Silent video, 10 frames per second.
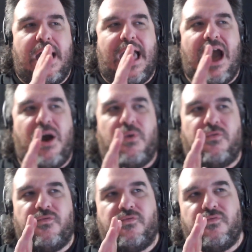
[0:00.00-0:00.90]
how
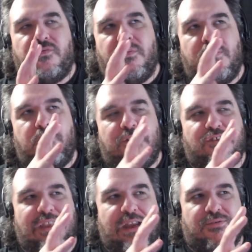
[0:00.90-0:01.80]
we're
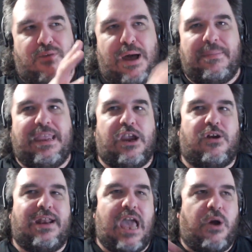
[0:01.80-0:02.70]
seeing Rom here
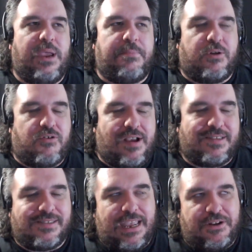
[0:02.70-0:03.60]
and how he
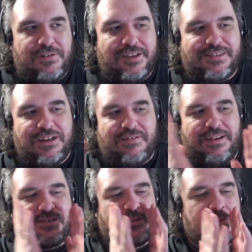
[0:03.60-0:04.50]
progresses later in the
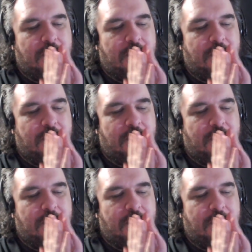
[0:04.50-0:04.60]
series.